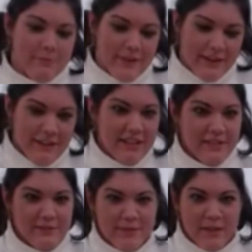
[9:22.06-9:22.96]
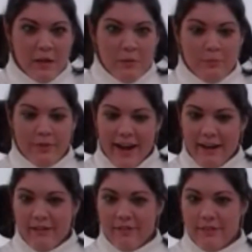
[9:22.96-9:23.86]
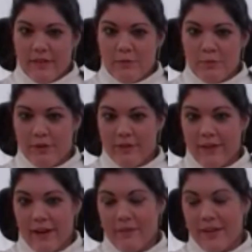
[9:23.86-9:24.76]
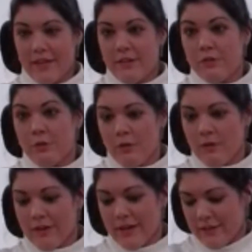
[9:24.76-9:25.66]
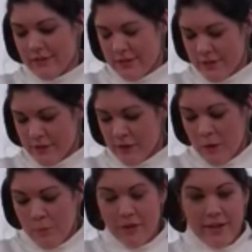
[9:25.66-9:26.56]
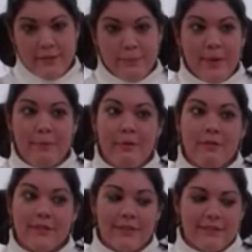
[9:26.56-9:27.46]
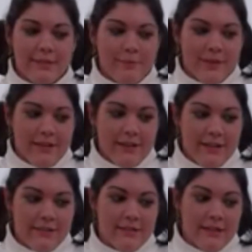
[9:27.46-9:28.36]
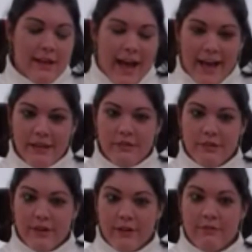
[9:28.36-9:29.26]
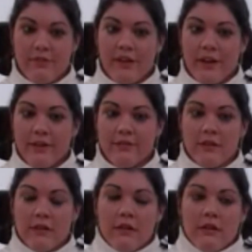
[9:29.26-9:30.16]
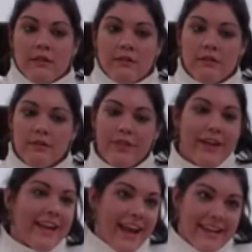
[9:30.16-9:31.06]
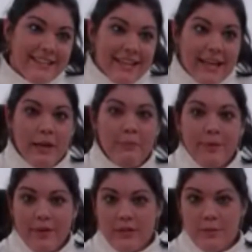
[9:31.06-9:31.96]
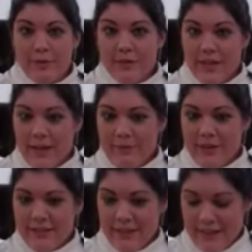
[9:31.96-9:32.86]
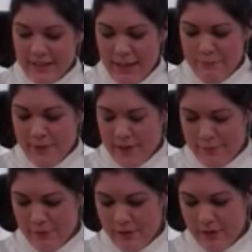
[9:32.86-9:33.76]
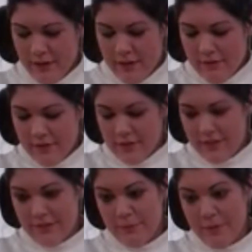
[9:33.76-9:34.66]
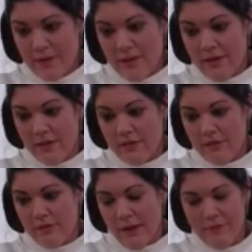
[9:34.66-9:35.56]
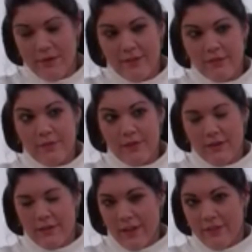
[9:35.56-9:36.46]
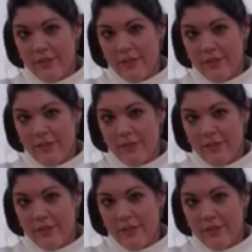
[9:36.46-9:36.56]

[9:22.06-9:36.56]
very proud of this program and its goal is to place people with disabilities as sort of the gatekeepers per se, because I think that people with disabilities sometimes feel that